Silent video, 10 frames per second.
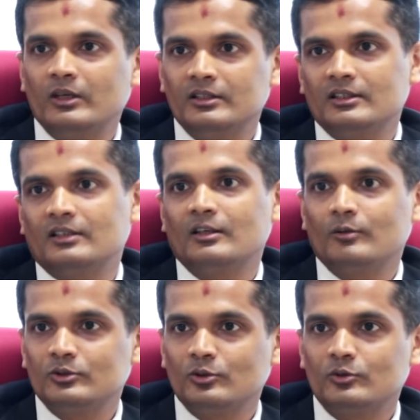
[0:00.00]
place and there
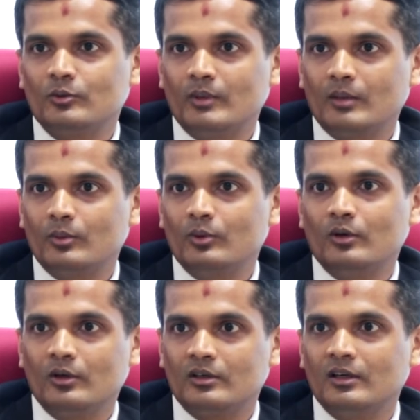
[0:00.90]
was no swimming
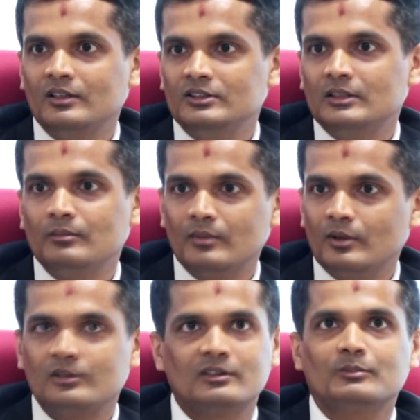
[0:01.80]
pool or gym
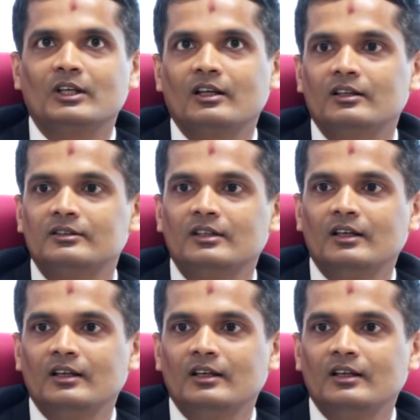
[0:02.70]
or something else.